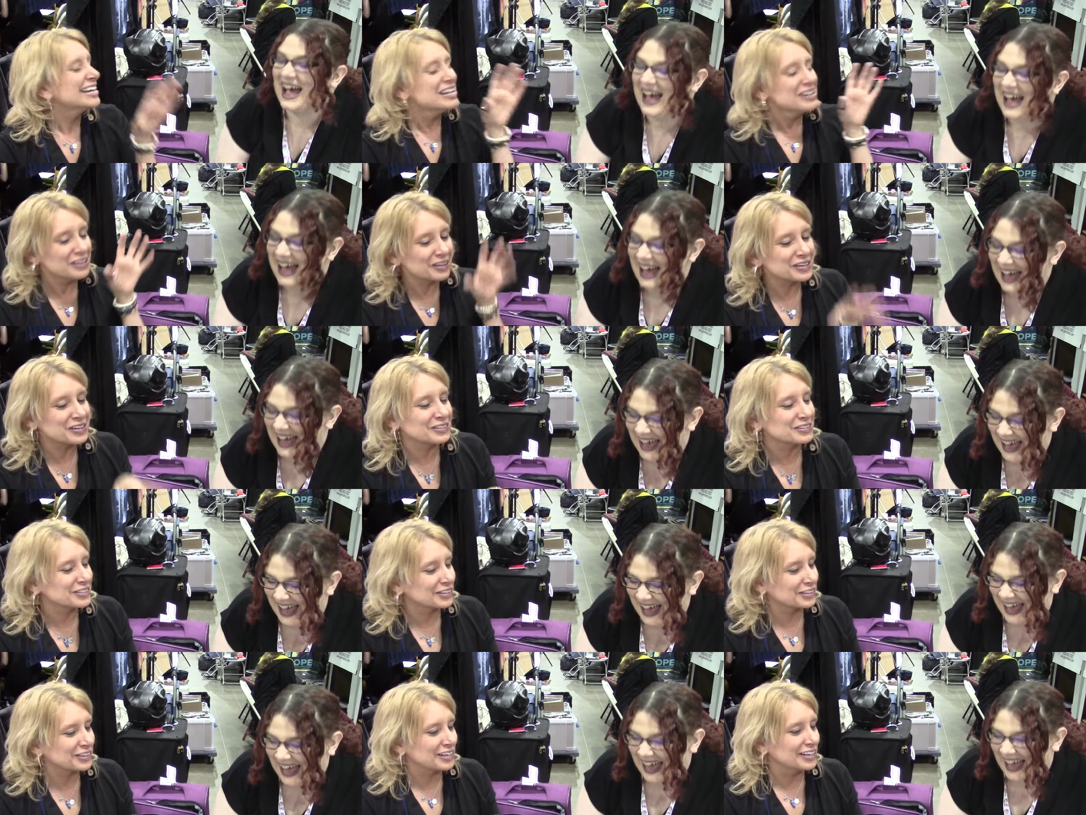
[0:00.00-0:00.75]
Speaker 1: No, yours
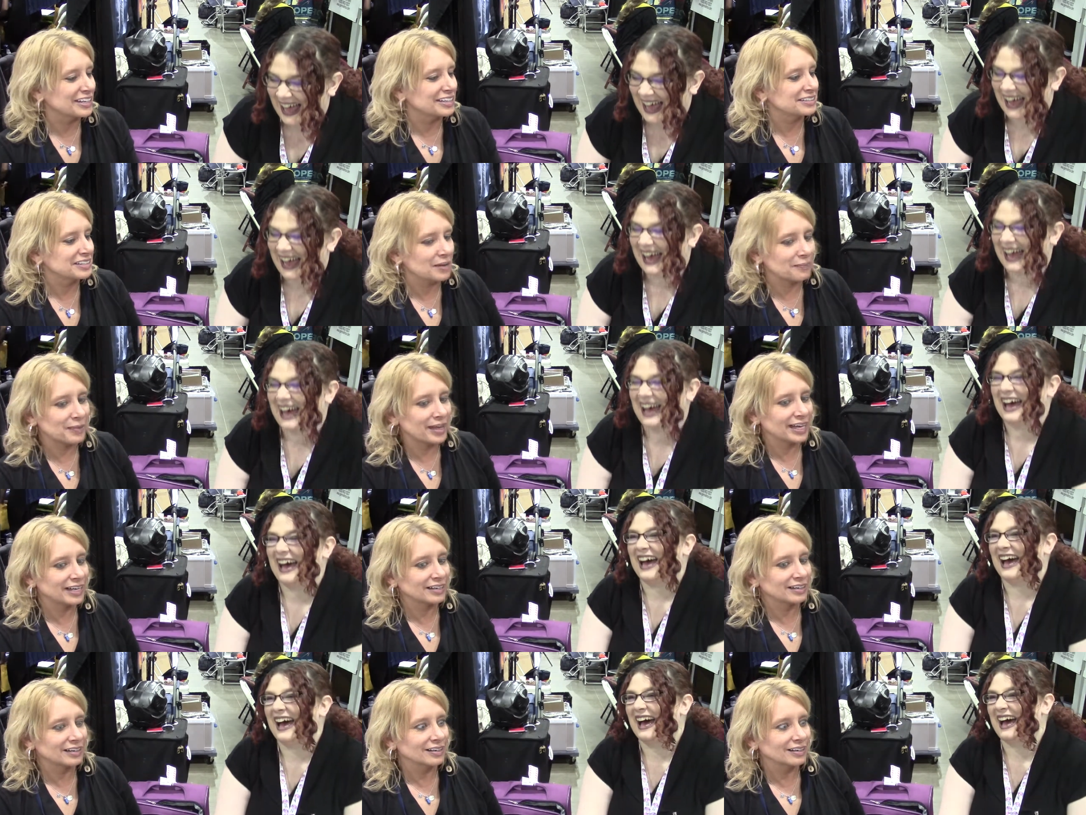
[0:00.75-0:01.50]
are good. And I'm
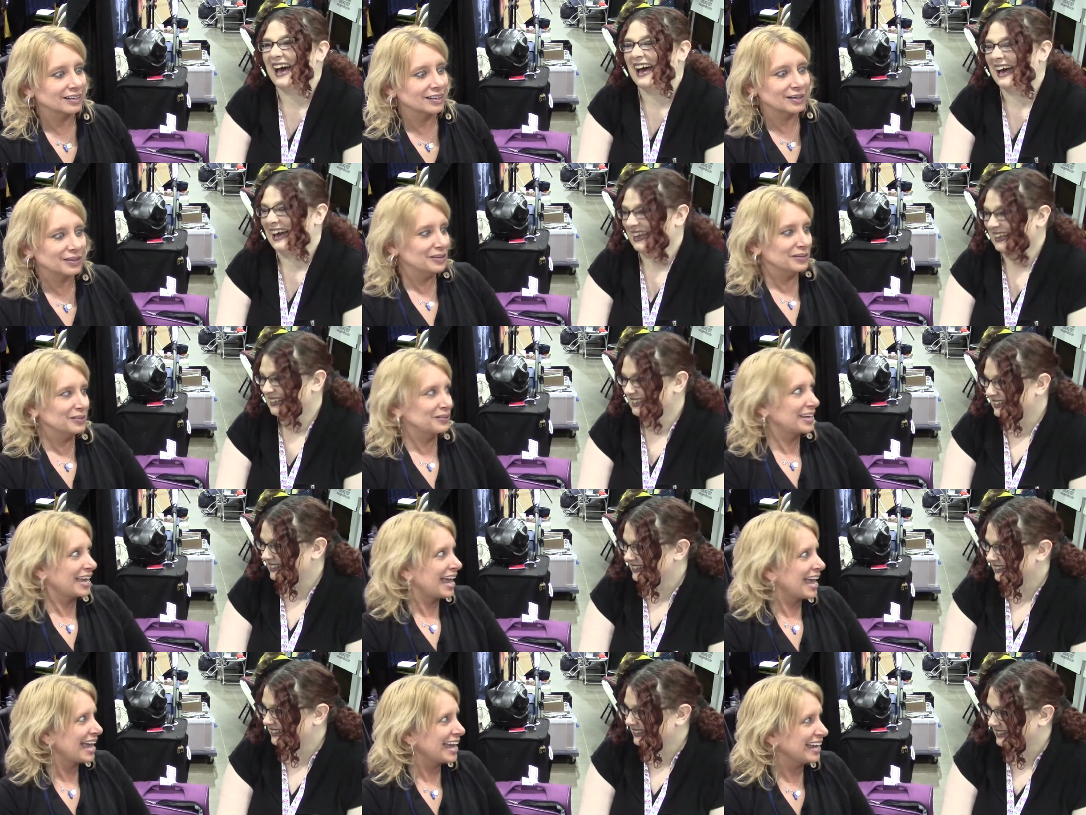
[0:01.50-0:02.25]
like,
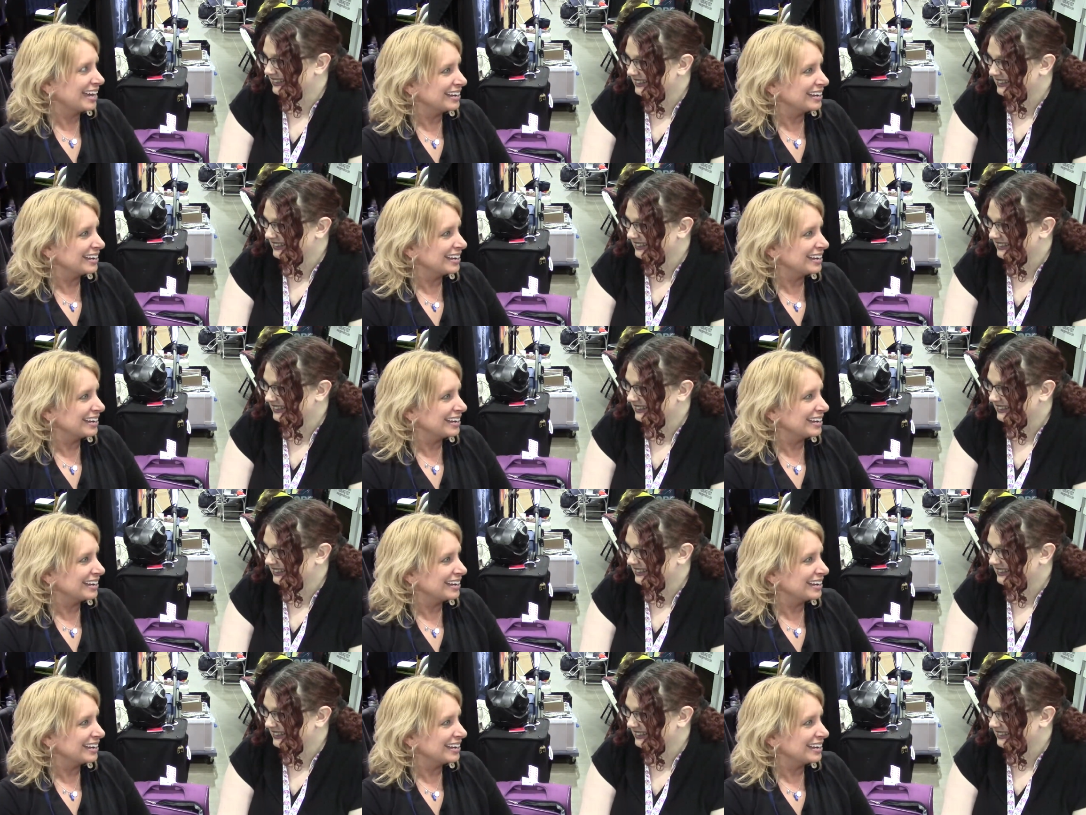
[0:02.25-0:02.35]
okay,